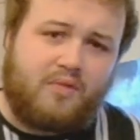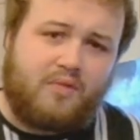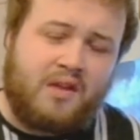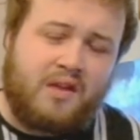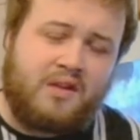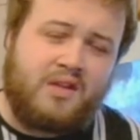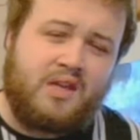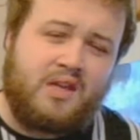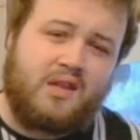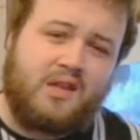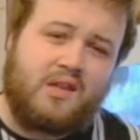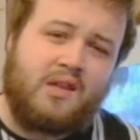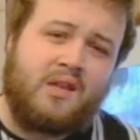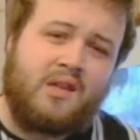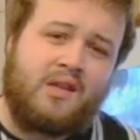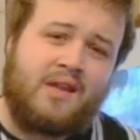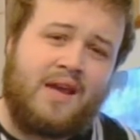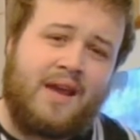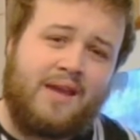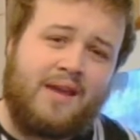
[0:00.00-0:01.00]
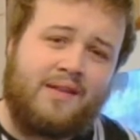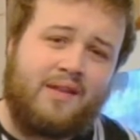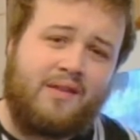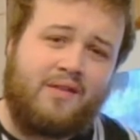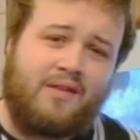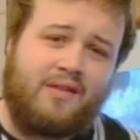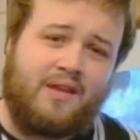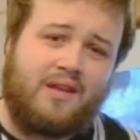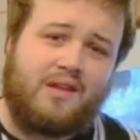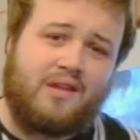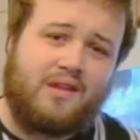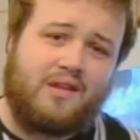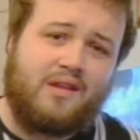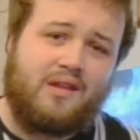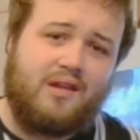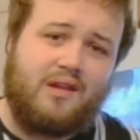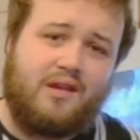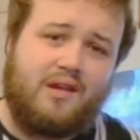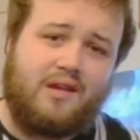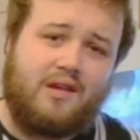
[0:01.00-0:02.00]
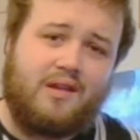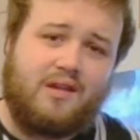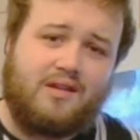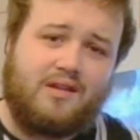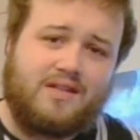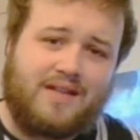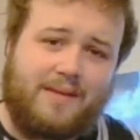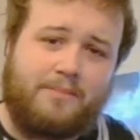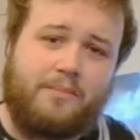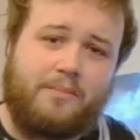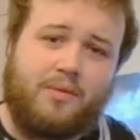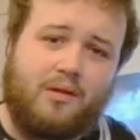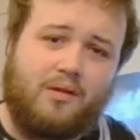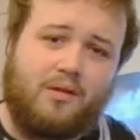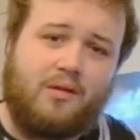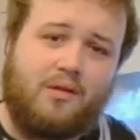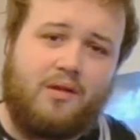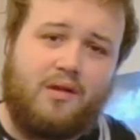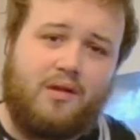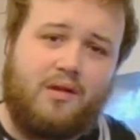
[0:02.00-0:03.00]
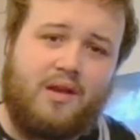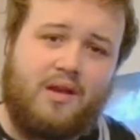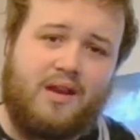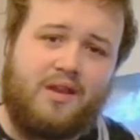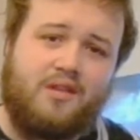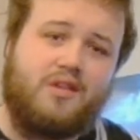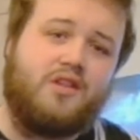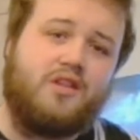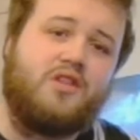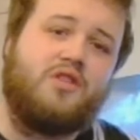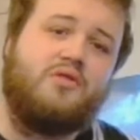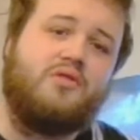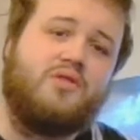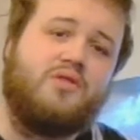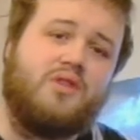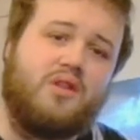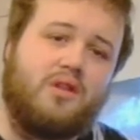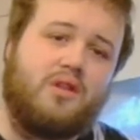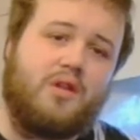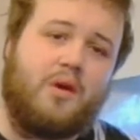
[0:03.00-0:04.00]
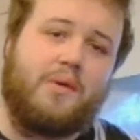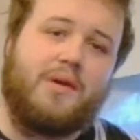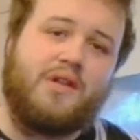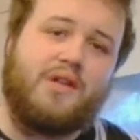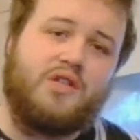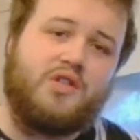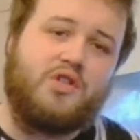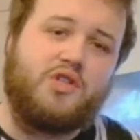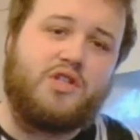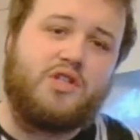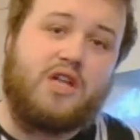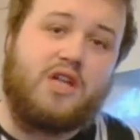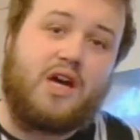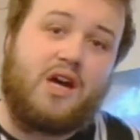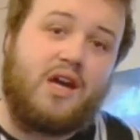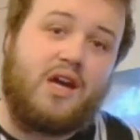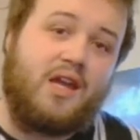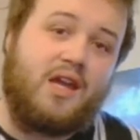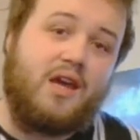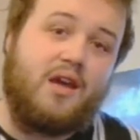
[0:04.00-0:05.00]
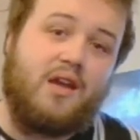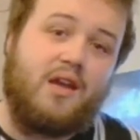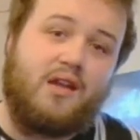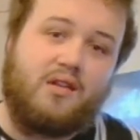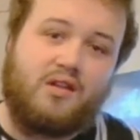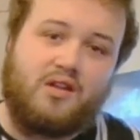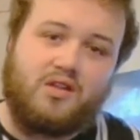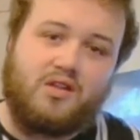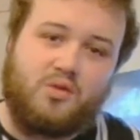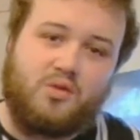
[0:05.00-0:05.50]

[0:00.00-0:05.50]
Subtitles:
Jesus is saying that this temple institution is going to die. It's going to